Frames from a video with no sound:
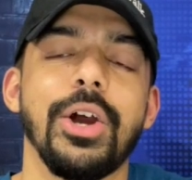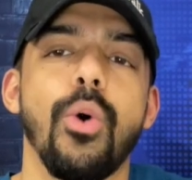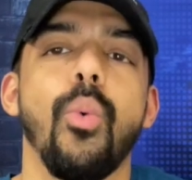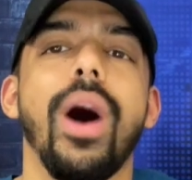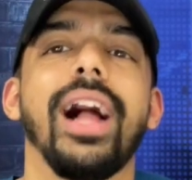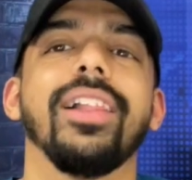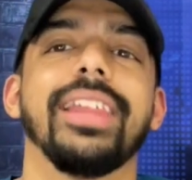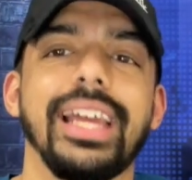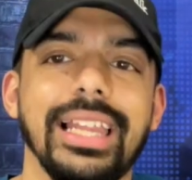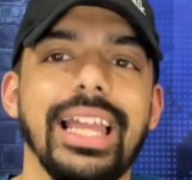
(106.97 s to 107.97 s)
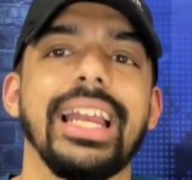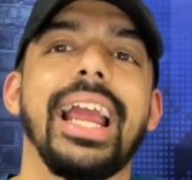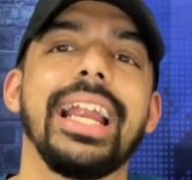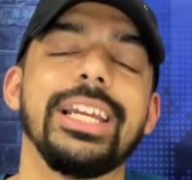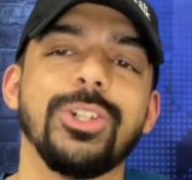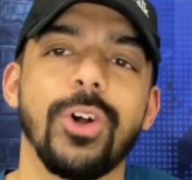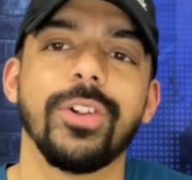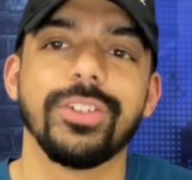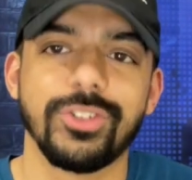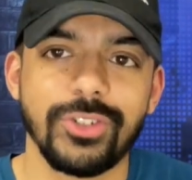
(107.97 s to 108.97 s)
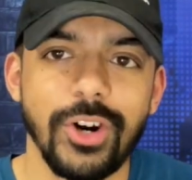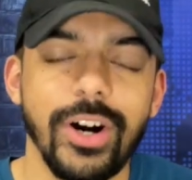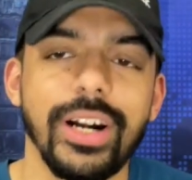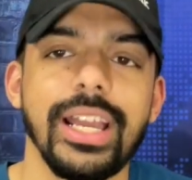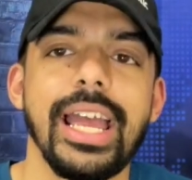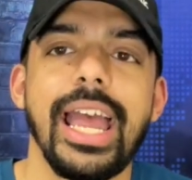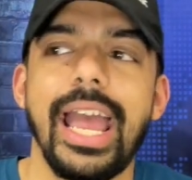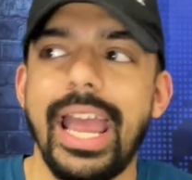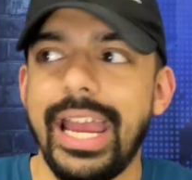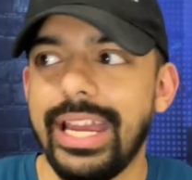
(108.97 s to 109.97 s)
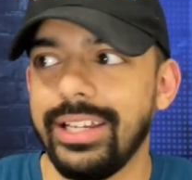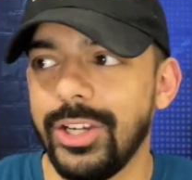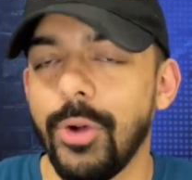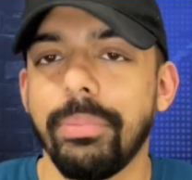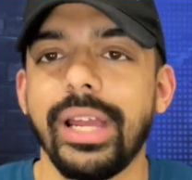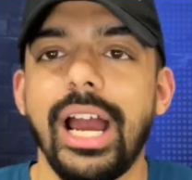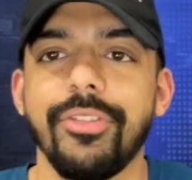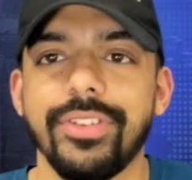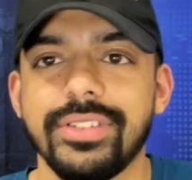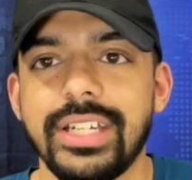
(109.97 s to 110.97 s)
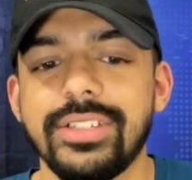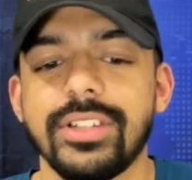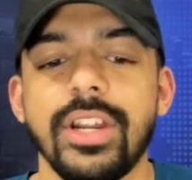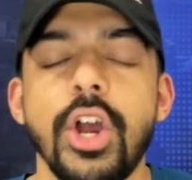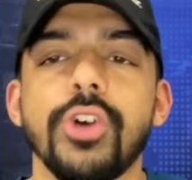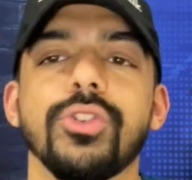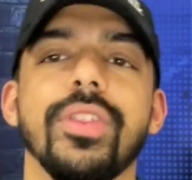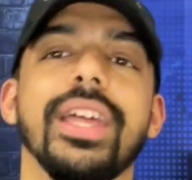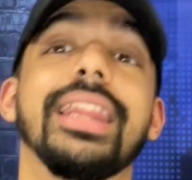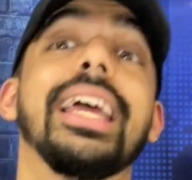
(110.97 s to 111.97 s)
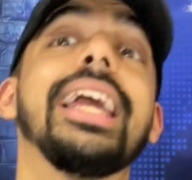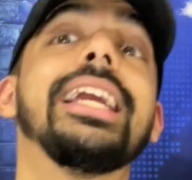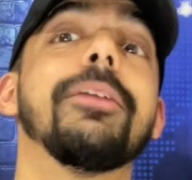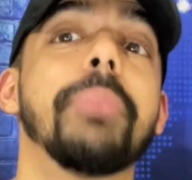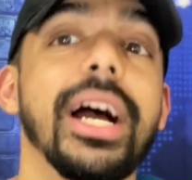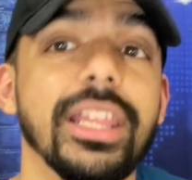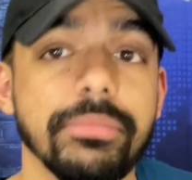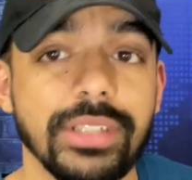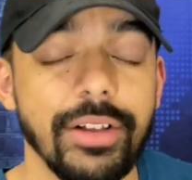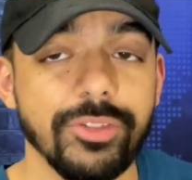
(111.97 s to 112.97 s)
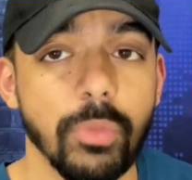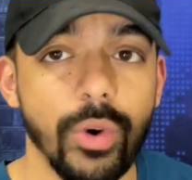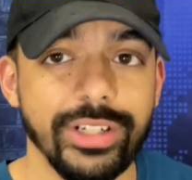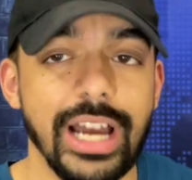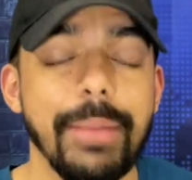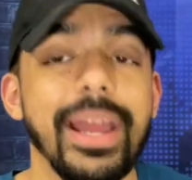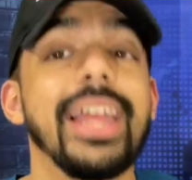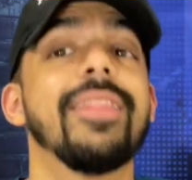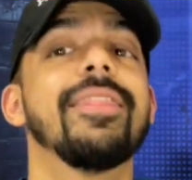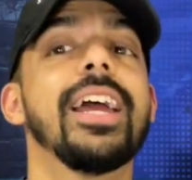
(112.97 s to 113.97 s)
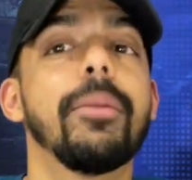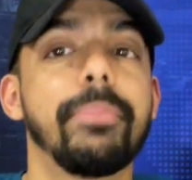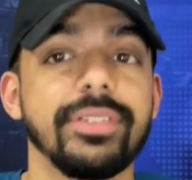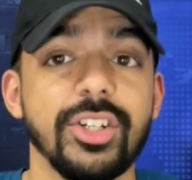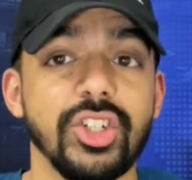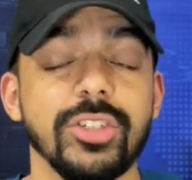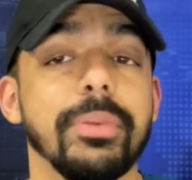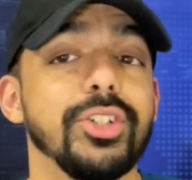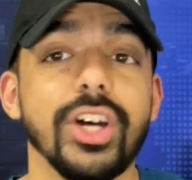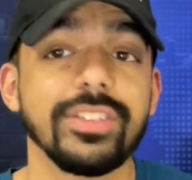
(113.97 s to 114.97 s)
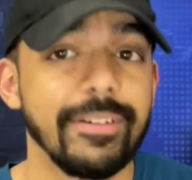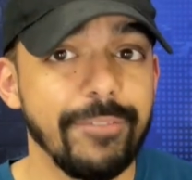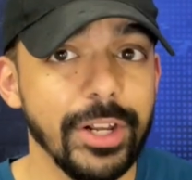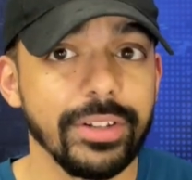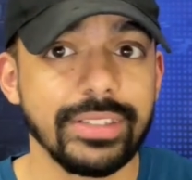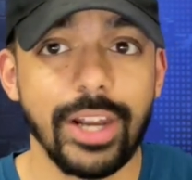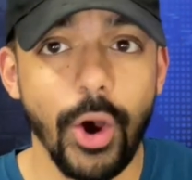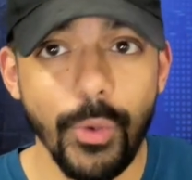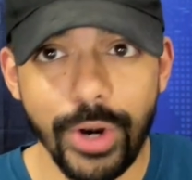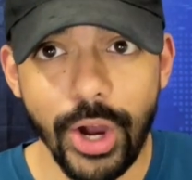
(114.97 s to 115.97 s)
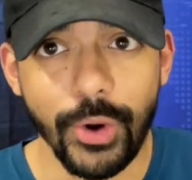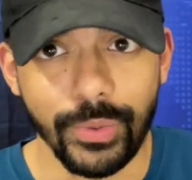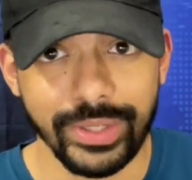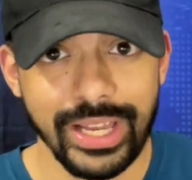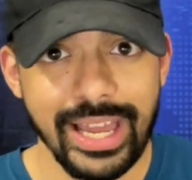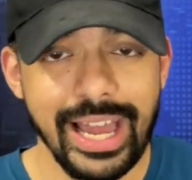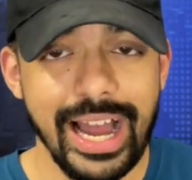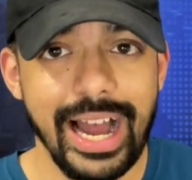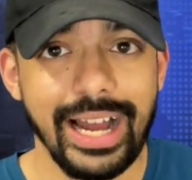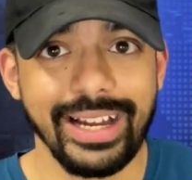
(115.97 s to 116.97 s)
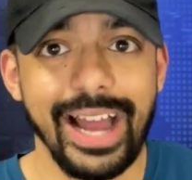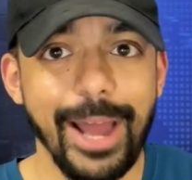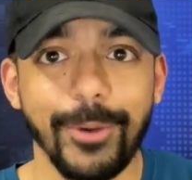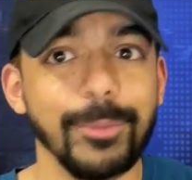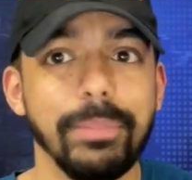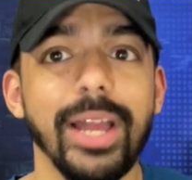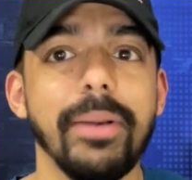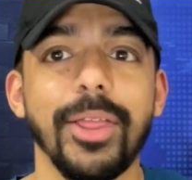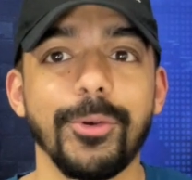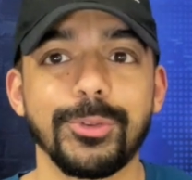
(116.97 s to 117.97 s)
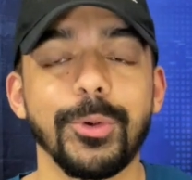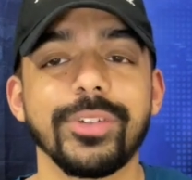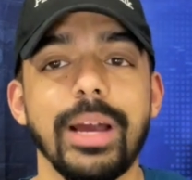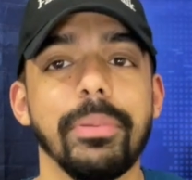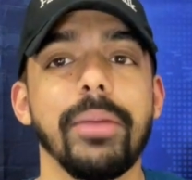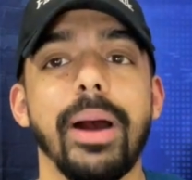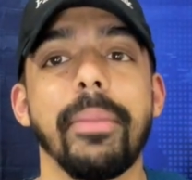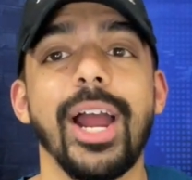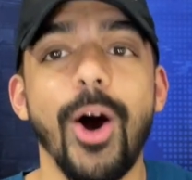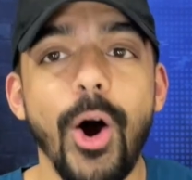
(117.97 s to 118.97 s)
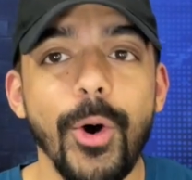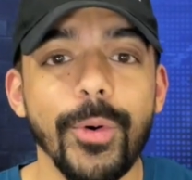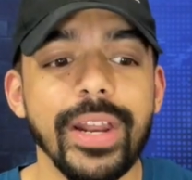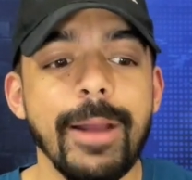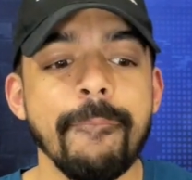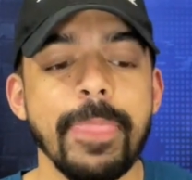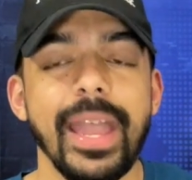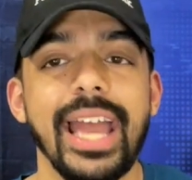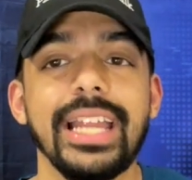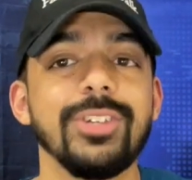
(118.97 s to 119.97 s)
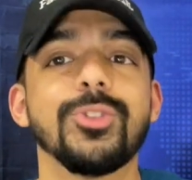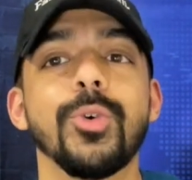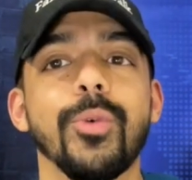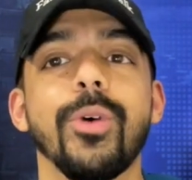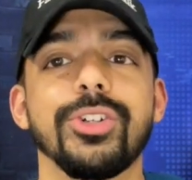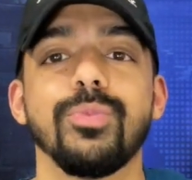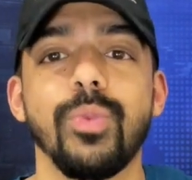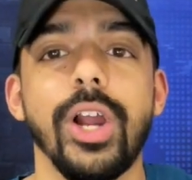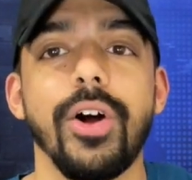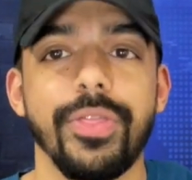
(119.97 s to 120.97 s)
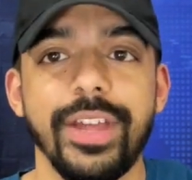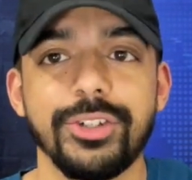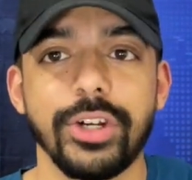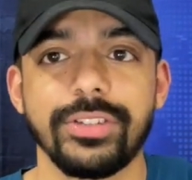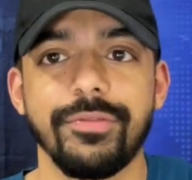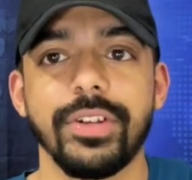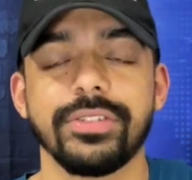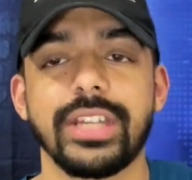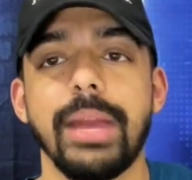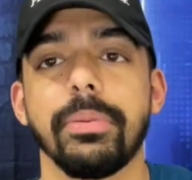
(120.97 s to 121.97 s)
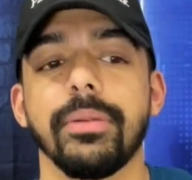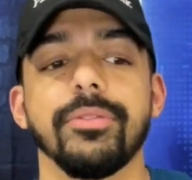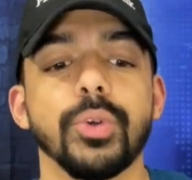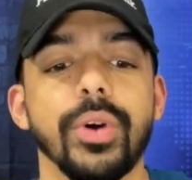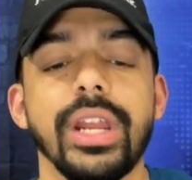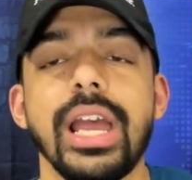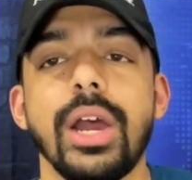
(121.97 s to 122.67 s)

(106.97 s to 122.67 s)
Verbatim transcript: while they let Andy Dalton start and, you know, play out the season so that they can buy themselves more time in their positions. But Justin Fields said, oh, no, I, I don't play by those rules. I play by my own. And he's doing what we all think Justin Fields is capable of doing,